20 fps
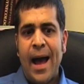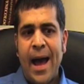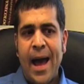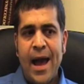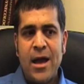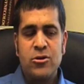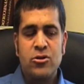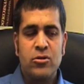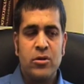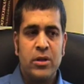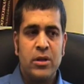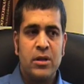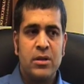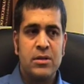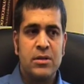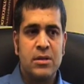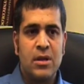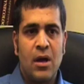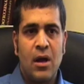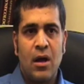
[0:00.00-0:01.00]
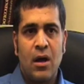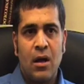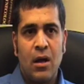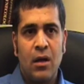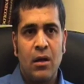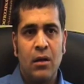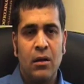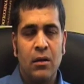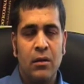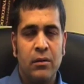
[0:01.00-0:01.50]
Actually,
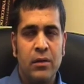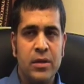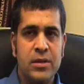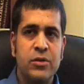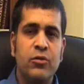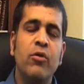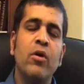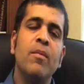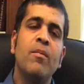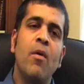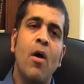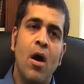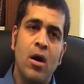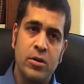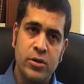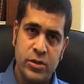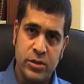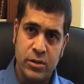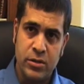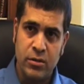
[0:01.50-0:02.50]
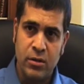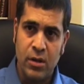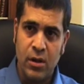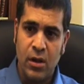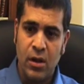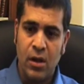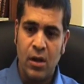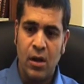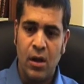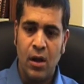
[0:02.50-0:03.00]
there's three parts to
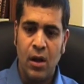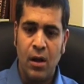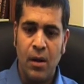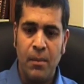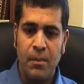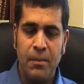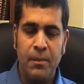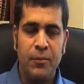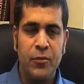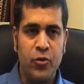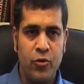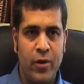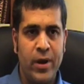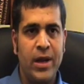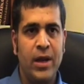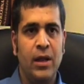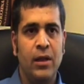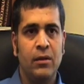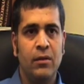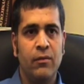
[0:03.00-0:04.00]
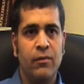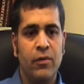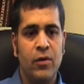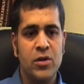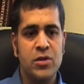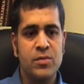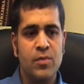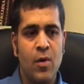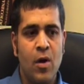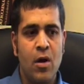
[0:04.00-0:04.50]
the training. The
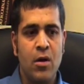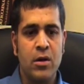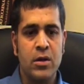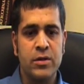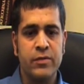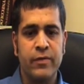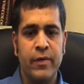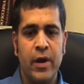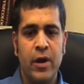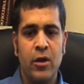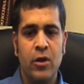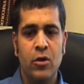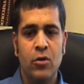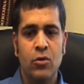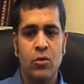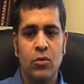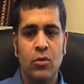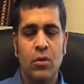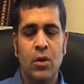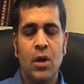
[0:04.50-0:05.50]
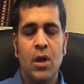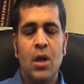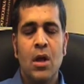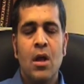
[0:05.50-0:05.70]
first part is where you